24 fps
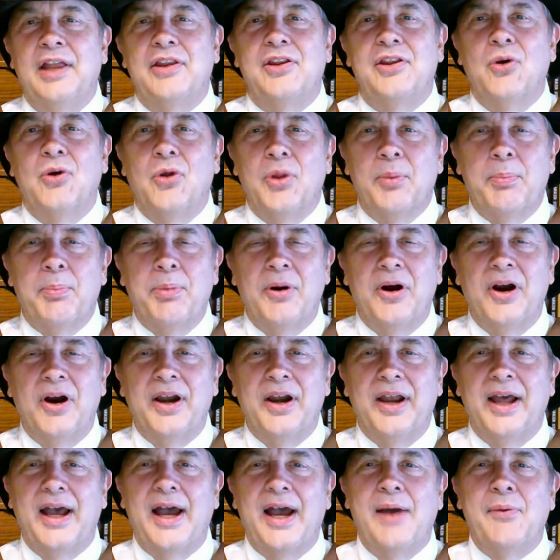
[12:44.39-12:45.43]
The only
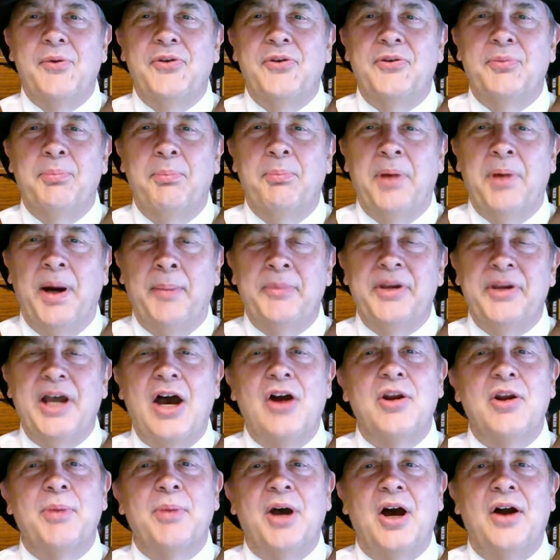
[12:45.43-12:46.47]
part I was bummed
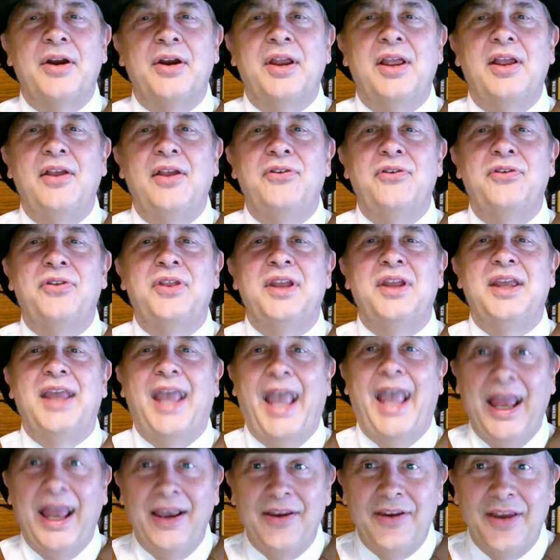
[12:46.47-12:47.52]
out about is the
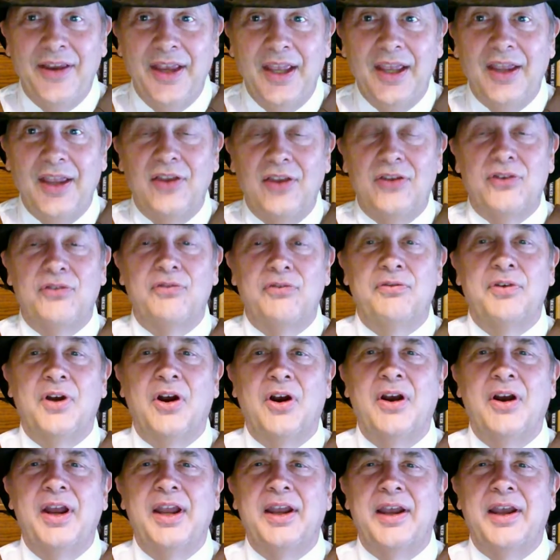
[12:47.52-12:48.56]
ending is
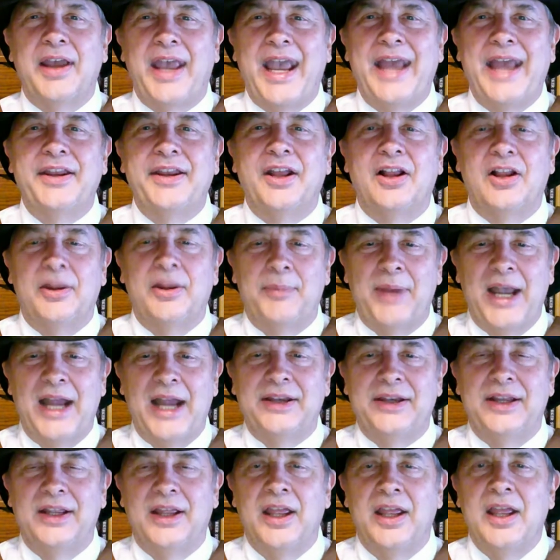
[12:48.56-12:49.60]
very
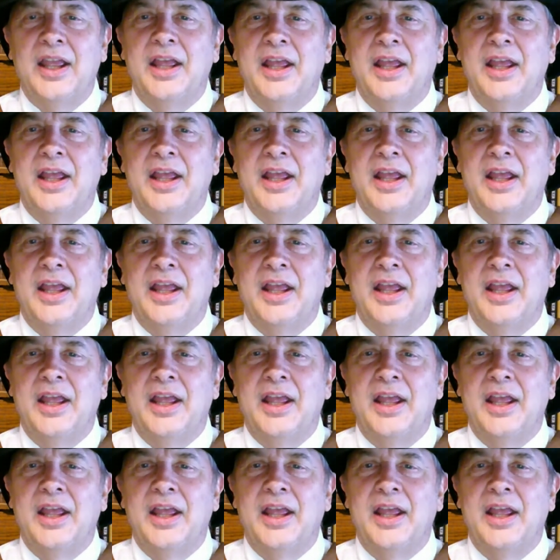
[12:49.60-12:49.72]
anticlimactic.